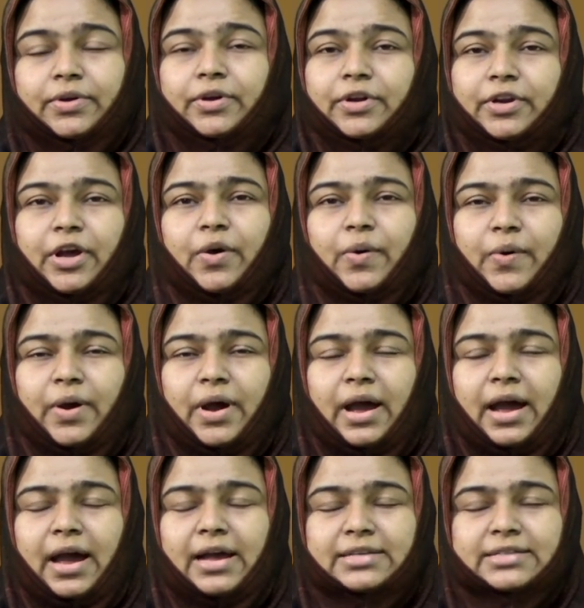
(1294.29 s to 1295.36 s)
Now,
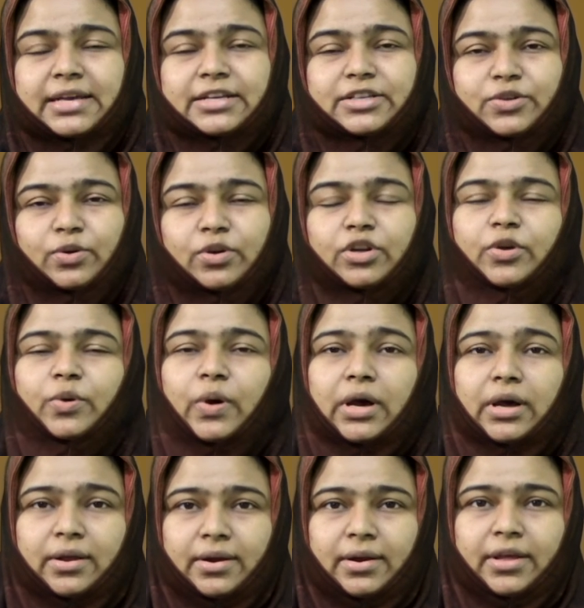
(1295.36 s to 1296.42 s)
as I told you
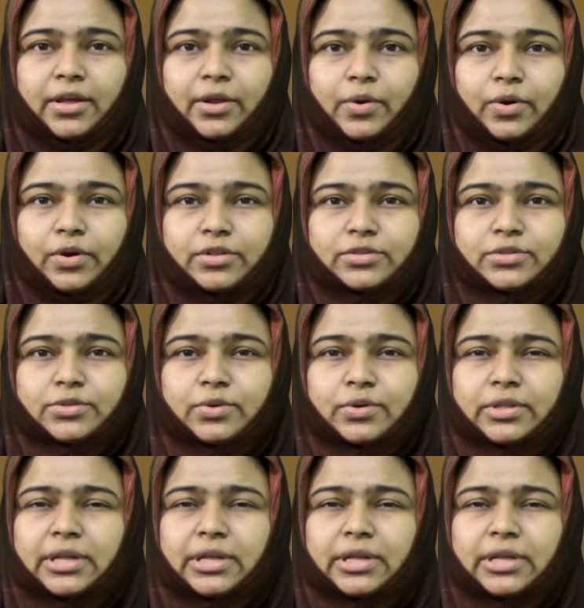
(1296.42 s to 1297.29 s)
earlier also,